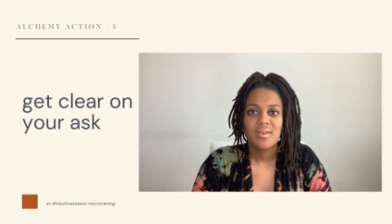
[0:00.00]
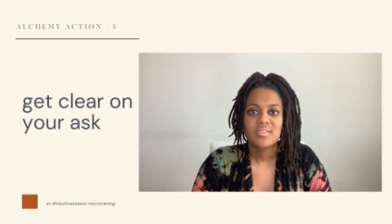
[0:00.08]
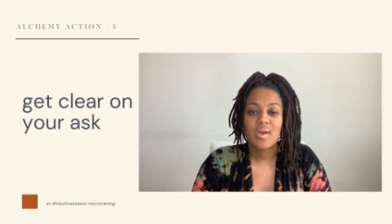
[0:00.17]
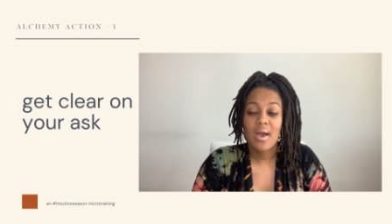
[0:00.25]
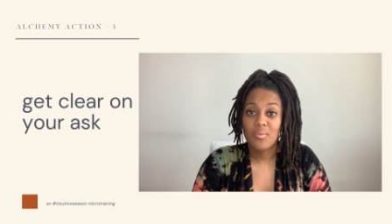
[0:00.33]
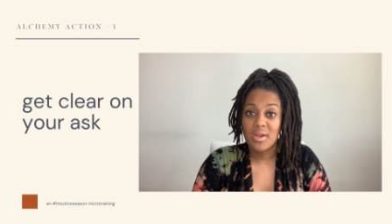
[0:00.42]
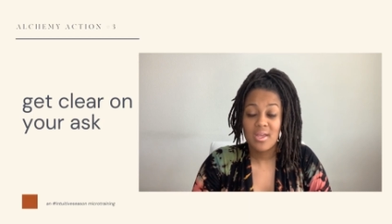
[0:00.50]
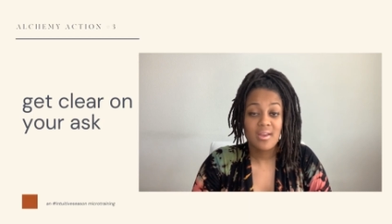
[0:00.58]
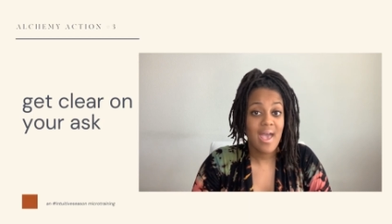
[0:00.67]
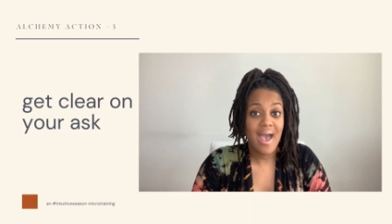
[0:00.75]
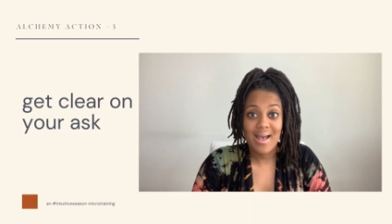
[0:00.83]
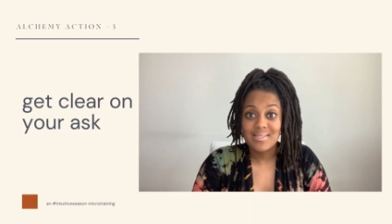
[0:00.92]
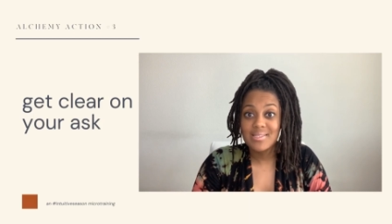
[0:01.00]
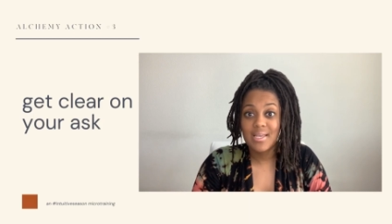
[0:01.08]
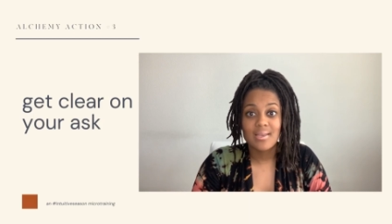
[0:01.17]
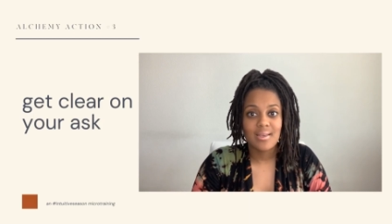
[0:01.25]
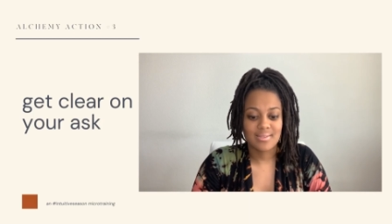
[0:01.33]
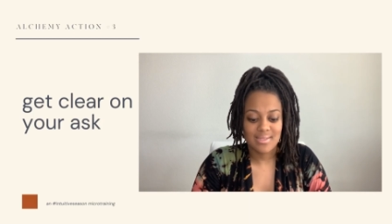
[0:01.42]
So I went in
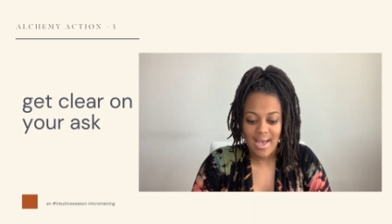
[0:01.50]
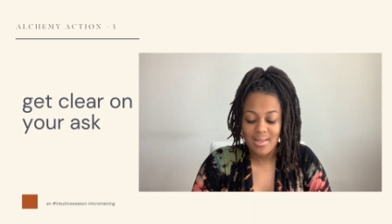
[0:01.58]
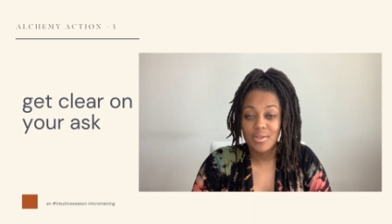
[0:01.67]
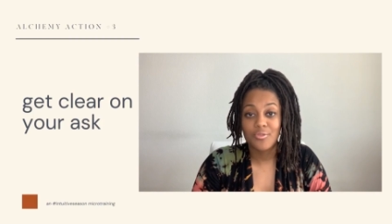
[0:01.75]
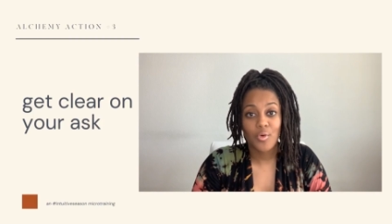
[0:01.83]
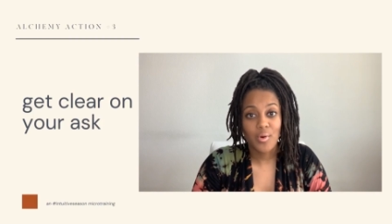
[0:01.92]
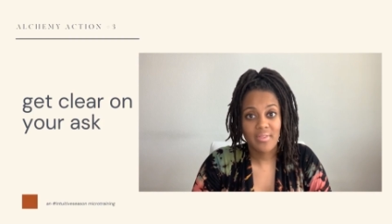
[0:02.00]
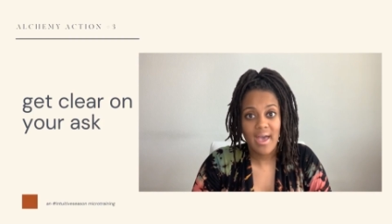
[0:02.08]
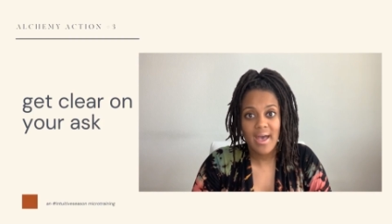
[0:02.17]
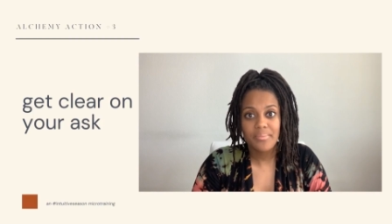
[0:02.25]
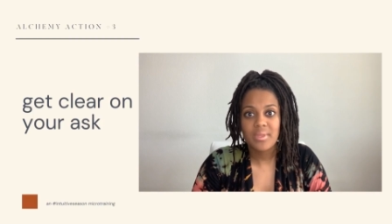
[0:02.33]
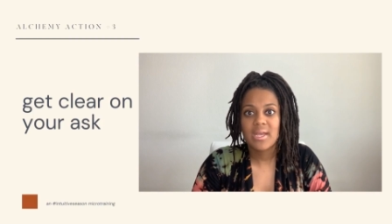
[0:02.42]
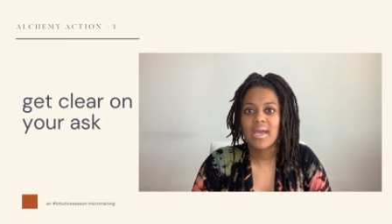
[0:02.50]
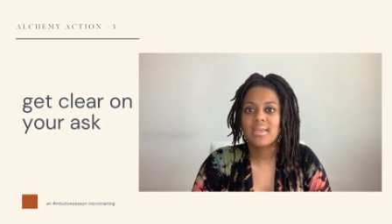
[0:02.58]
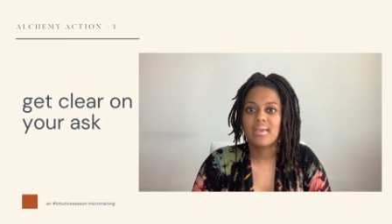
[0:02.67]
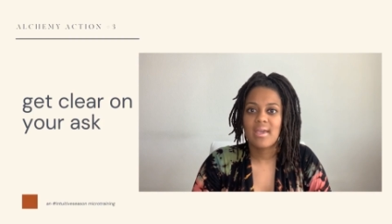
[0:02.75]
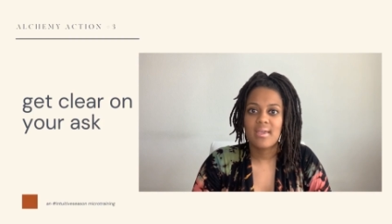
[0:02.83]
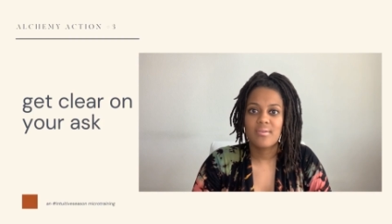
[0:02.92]
asking exactly for that. And I
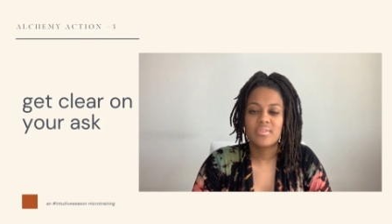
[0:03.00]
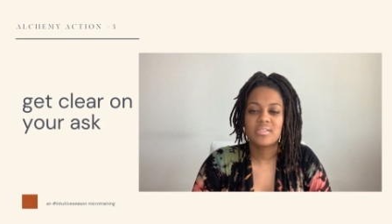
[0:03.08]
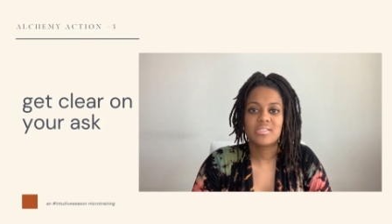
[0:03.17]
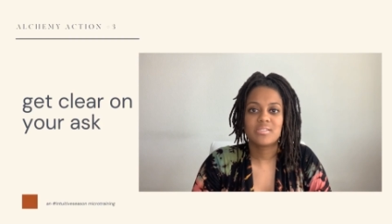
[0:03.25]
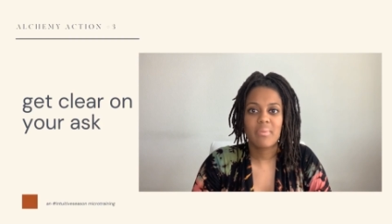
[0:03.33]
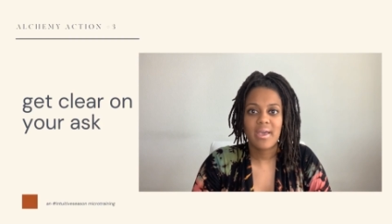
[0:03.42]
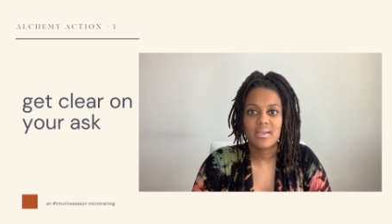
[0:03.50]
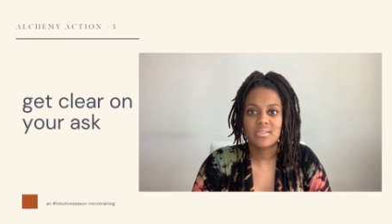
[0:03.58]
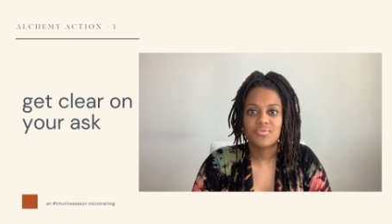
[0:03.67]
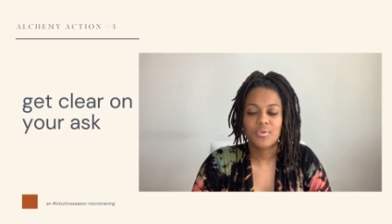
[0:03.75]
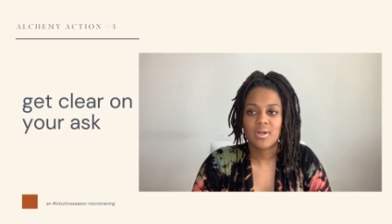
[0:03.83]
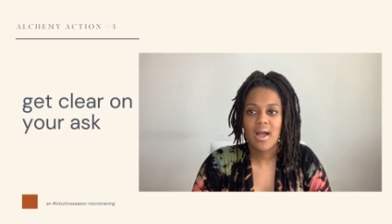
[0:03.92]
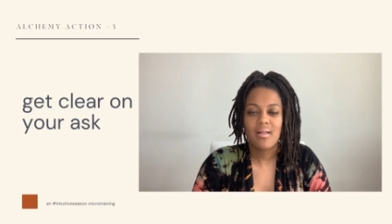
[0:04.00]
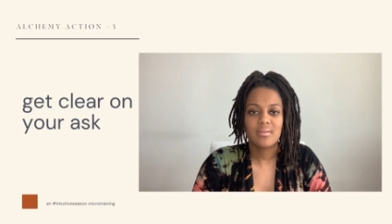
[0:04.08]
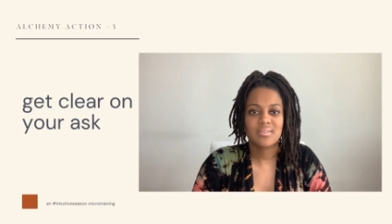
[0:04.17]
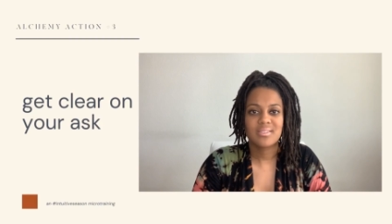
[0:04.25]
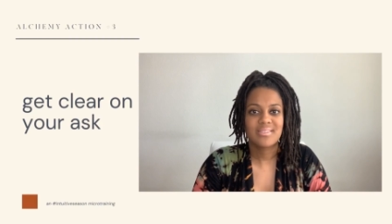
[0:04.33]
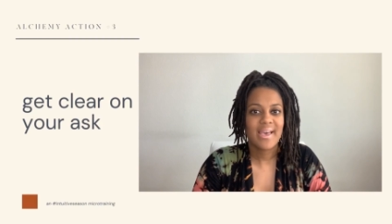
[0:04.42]
gave the space for Colin
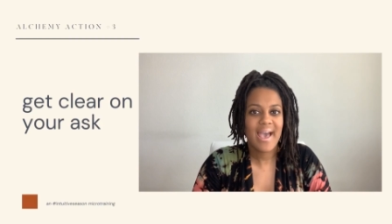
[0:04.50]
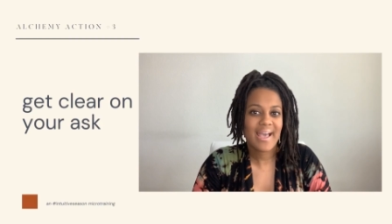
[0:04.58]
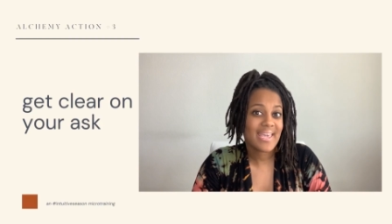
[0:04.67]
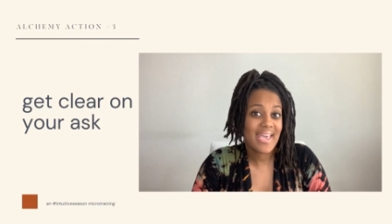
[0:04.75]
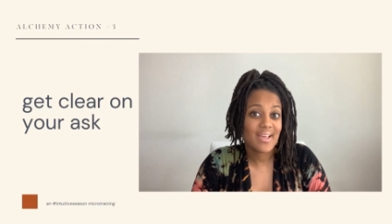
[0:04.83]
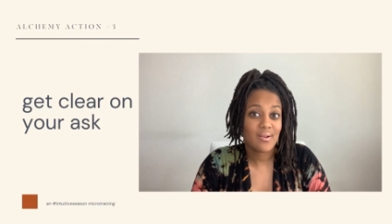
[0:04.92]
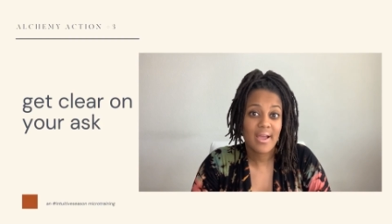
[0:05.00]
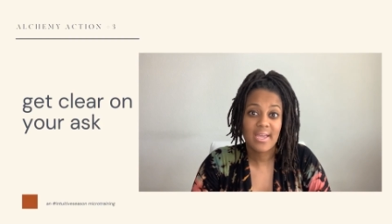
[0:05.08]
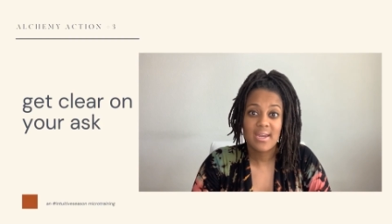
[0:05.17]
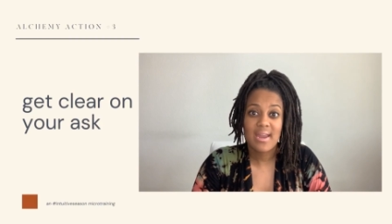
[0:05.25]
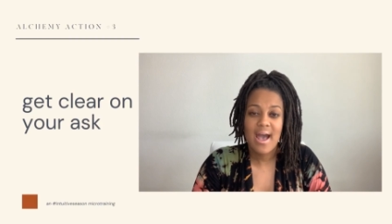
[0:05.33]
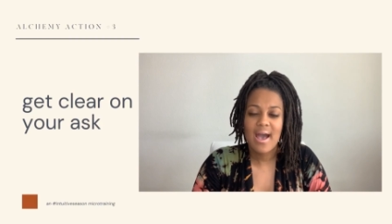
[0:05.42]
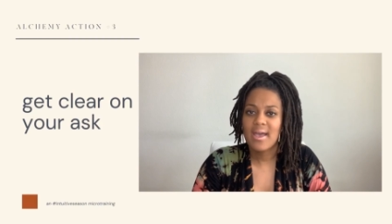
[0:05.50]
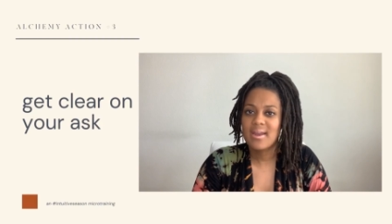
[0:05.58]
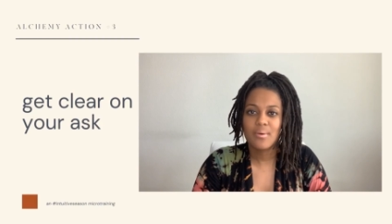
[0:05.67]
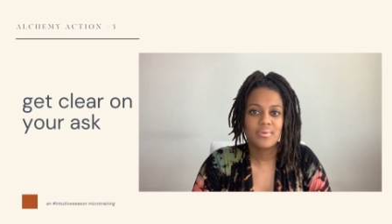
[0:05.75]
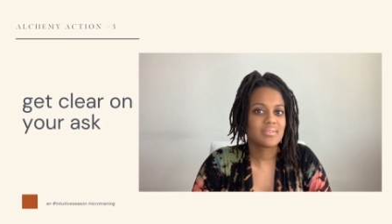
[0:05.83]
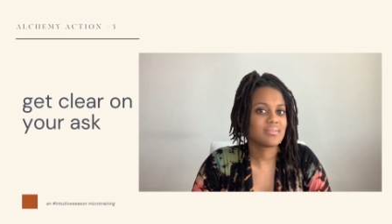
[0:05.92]
to say, I can or I cannot. And I
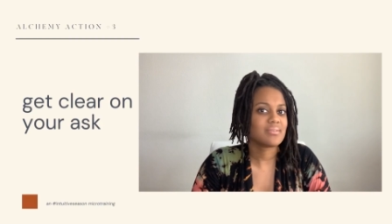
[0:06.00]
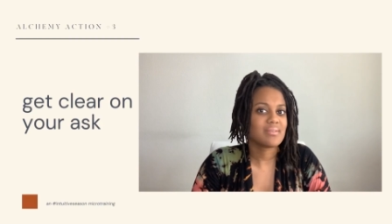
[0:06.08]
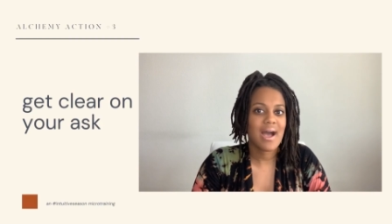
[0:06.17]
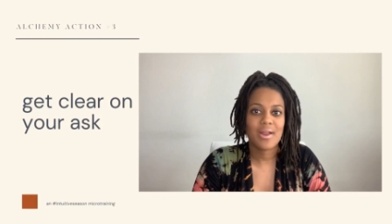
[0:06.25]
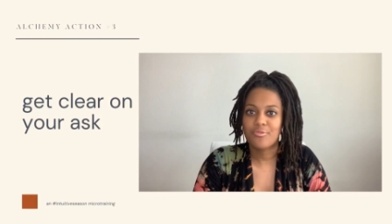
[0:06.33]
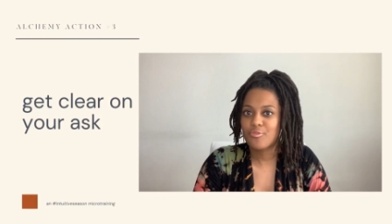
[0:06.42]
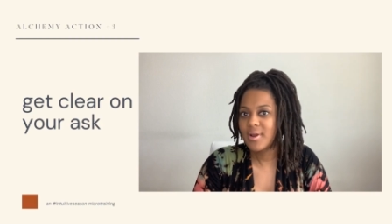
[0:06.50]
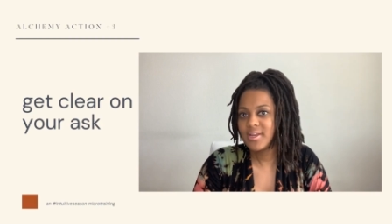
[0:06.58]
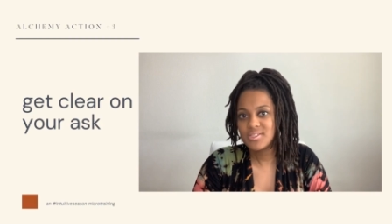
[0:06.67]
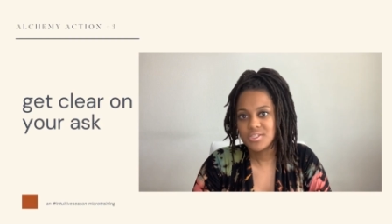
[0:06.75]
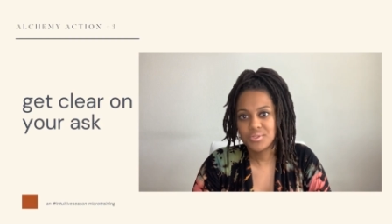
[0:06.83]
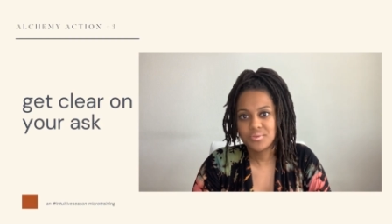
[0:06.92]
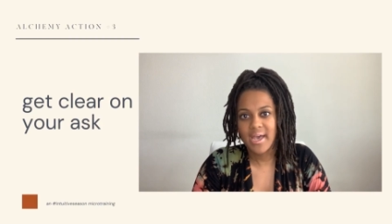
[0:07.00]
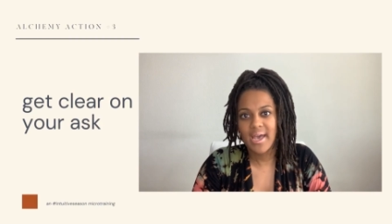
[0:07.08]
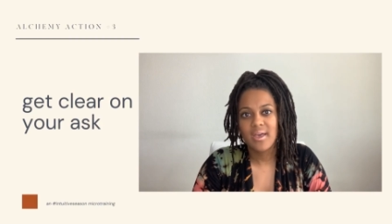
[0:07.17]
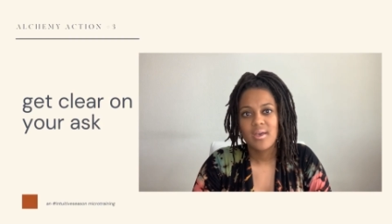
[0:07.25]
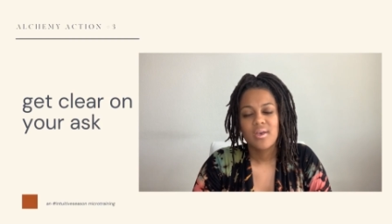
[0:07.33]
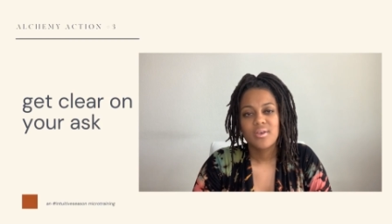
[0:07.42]
was not afraid to do that.